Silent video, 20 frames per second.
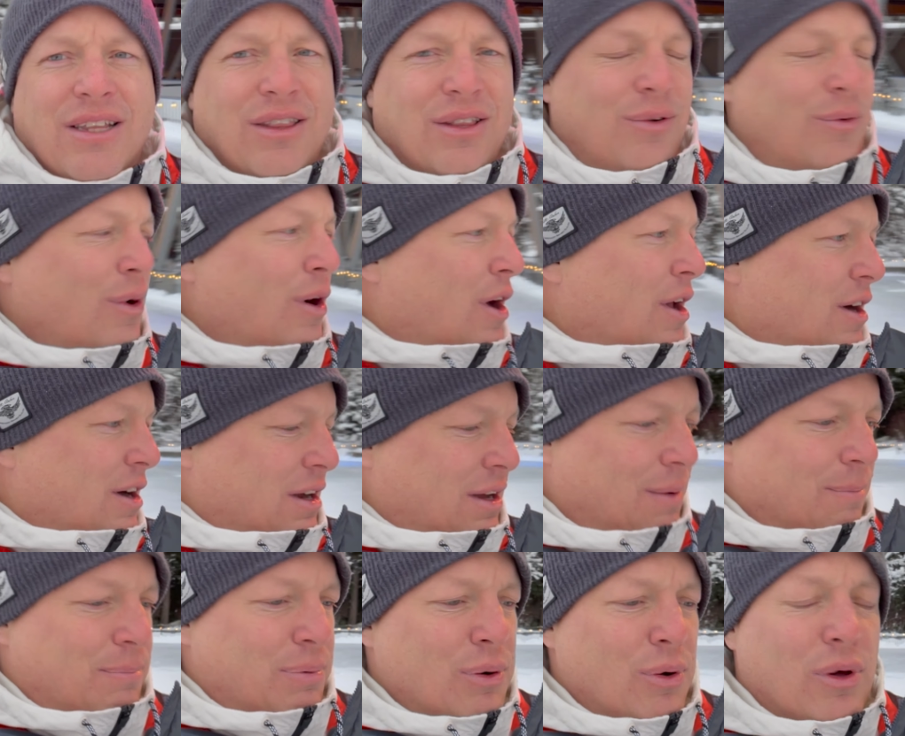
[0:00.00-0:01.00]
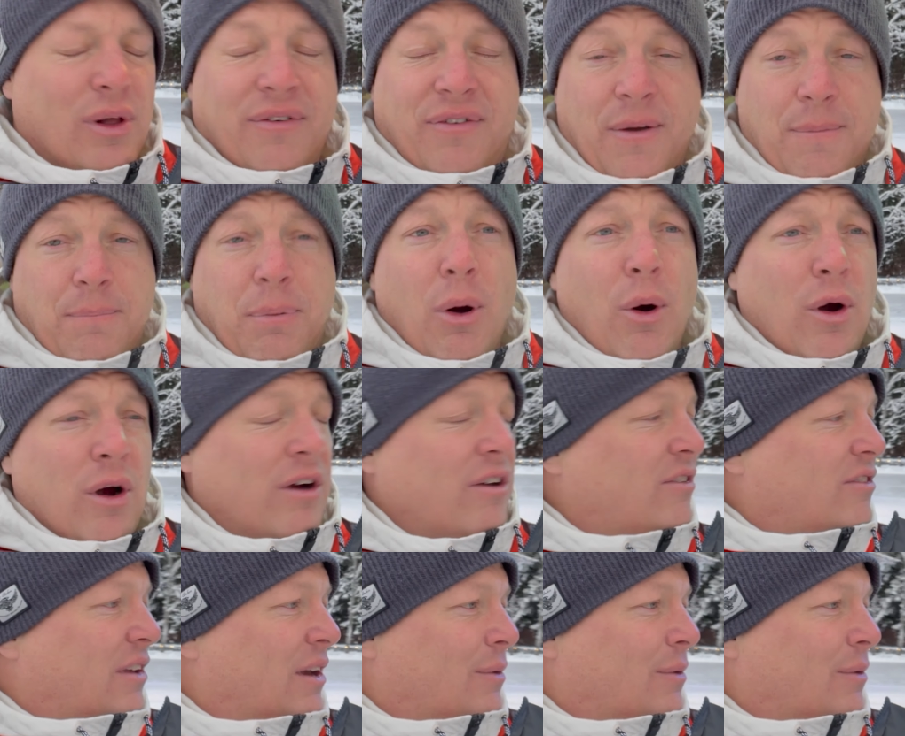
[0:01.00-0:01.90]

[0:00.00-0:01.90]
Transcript: the water can pool. If it pours,